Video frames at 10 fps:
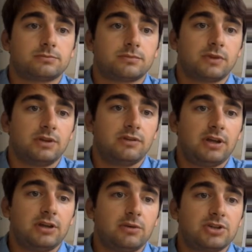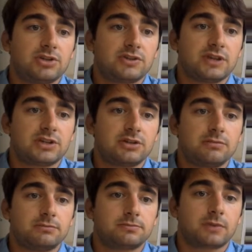The evaluation section
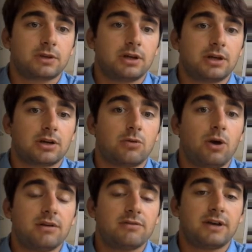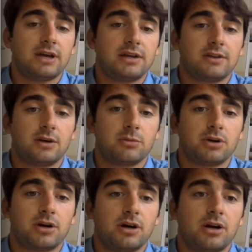quantified the number
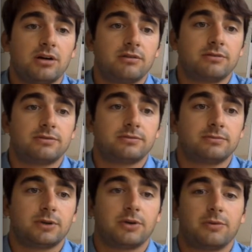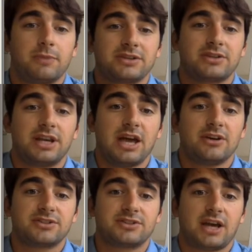of, or basically an
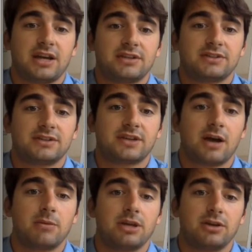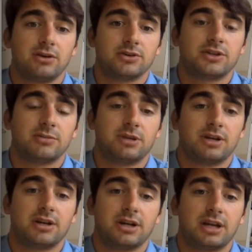ELL status, as how many years they'd been
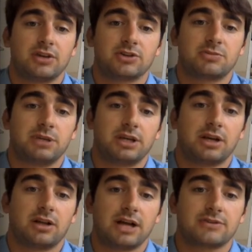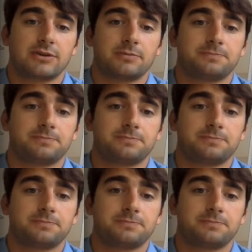in an English-speaking classroom.